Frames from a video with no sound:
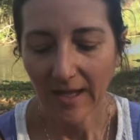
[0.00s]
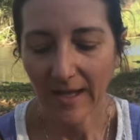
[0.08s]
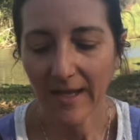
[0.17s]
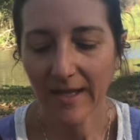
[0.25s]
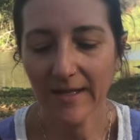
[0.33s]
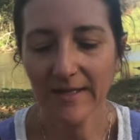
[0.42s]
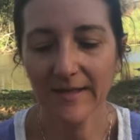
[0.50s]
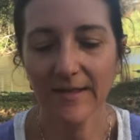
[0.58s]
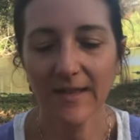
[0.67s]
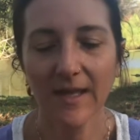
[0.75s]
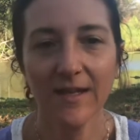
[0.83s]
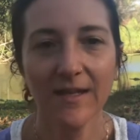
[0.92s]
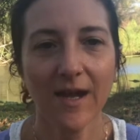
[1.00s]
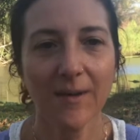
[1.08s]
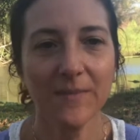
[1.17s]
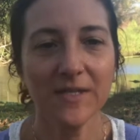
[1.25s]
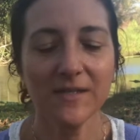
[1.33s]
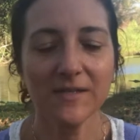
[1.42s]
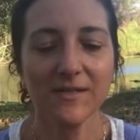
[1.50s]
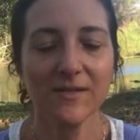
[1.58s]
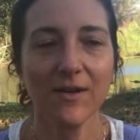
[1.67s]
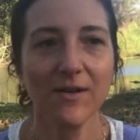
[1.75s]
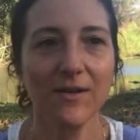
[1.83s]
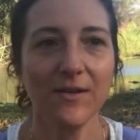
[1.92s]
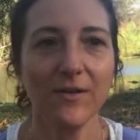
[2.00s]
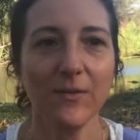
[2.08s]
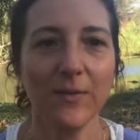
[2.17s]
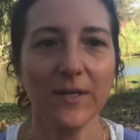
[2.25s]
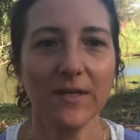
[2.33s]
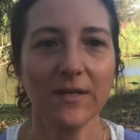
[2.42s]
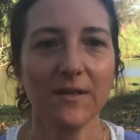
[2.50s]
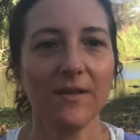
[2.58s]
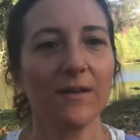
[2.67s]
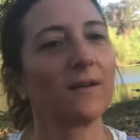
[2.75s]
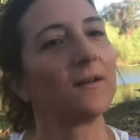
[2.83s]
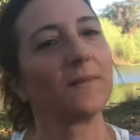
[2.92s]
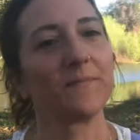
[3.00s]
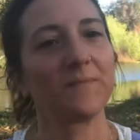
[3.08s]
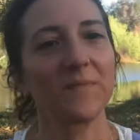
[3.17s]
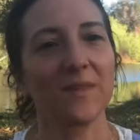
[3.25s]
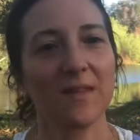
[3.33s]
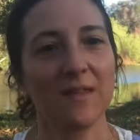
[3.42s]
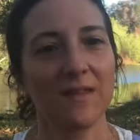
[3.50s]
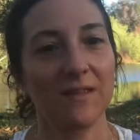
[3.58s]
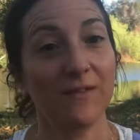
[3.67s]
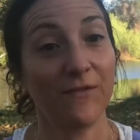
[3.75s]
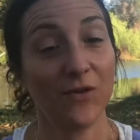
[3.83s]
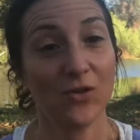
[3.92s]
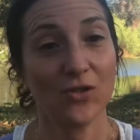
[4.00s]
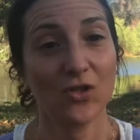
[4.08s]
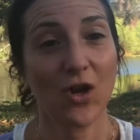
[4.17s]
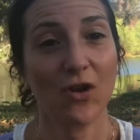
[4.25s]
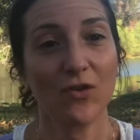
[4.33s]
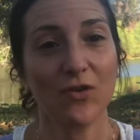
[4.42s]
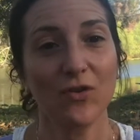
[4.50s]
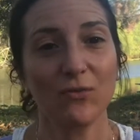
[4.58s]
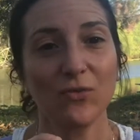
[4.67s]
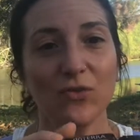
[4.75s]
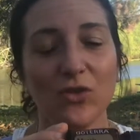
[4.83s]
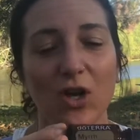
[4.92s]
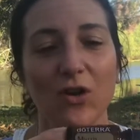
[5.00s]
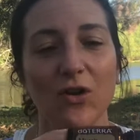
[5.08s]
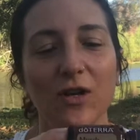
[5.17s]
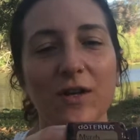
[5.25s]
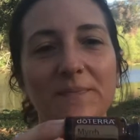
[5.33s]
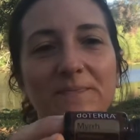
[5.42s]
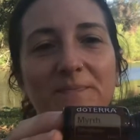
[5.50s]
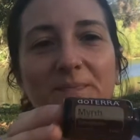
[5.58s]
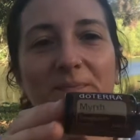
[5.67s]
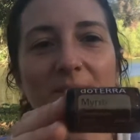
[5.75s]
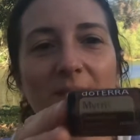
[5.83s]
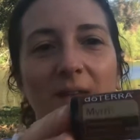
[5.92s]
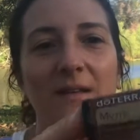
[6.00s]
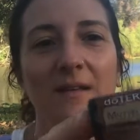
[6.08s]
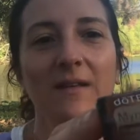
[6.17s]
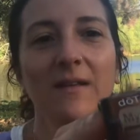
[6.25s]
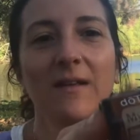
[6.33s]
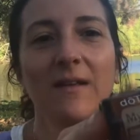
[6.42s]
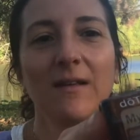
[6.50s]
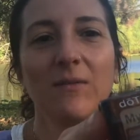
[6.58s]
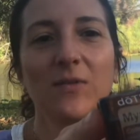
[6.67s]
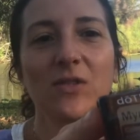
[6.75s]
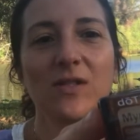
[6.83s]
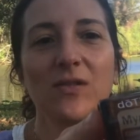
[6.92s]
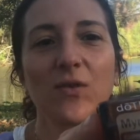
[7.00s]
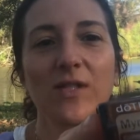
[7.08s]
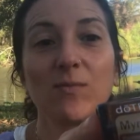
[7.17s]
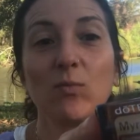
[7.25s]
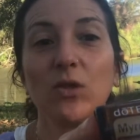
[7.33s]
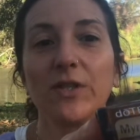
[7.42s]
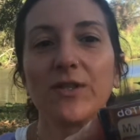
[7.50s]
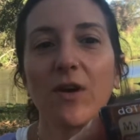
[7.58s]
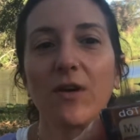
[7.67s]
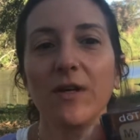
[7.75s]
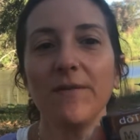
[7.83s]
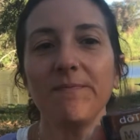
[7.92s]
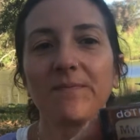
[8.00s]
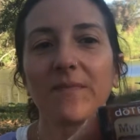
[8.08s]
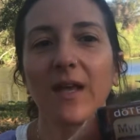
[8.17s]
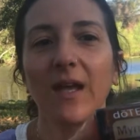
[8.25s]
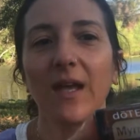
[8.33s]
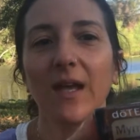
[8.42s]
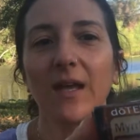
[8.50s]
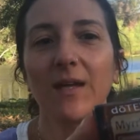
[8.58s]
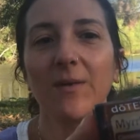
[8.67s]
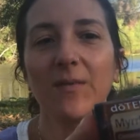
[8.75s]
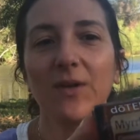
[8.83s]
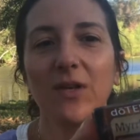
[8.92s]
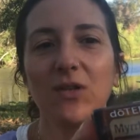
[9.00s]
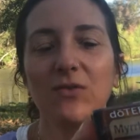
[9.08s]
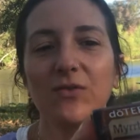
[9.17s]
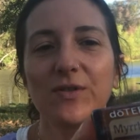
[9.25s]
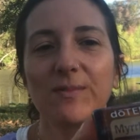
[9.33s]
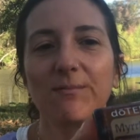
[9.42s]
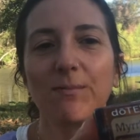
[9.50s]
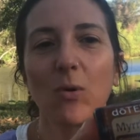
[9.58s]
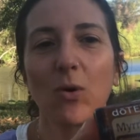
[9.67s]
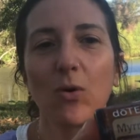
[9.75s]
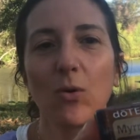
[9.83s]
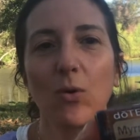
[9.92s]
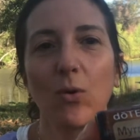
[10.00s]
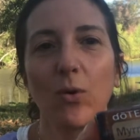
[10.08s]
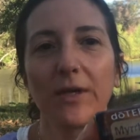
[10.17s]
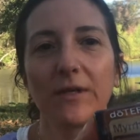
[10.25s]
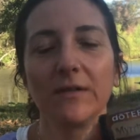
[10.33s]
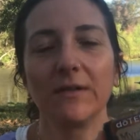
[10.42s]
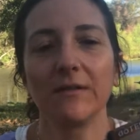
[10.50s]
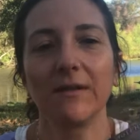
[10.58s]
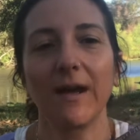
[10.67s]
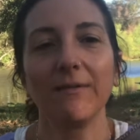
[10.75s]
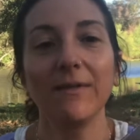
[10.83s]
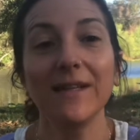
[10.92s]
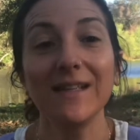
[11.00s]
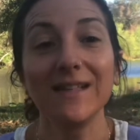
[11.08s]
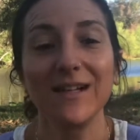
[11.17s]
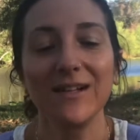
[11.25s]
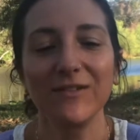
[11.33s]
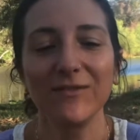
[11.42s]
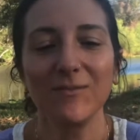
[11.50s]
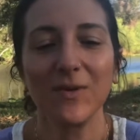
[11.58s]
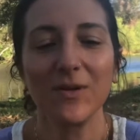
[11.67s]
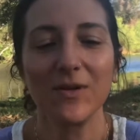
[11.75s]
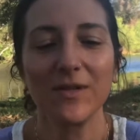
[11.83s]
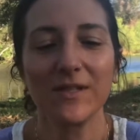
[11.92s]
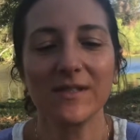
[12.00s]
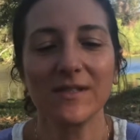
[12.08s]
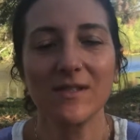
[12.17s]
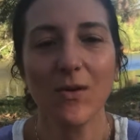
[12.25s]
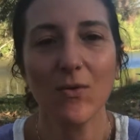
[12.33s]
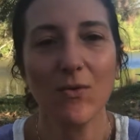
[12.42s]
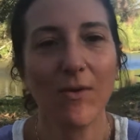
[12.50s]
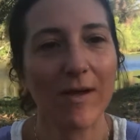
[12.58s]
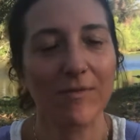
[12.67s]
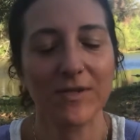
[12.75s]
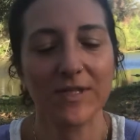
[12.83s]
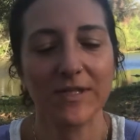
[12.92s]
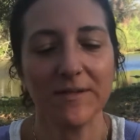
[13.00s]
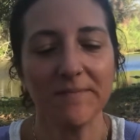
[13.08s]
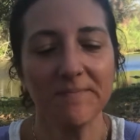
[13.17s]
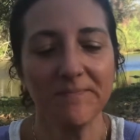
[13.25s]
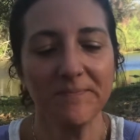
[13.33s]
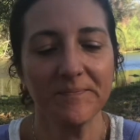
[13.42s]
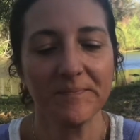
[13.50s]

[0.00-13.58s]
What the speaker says: And then I'm going to start with the first chakra, the root chakra, which is known as Muladhara. And I'm going to use myrrh oil. I really love myrrh. It's so grounding.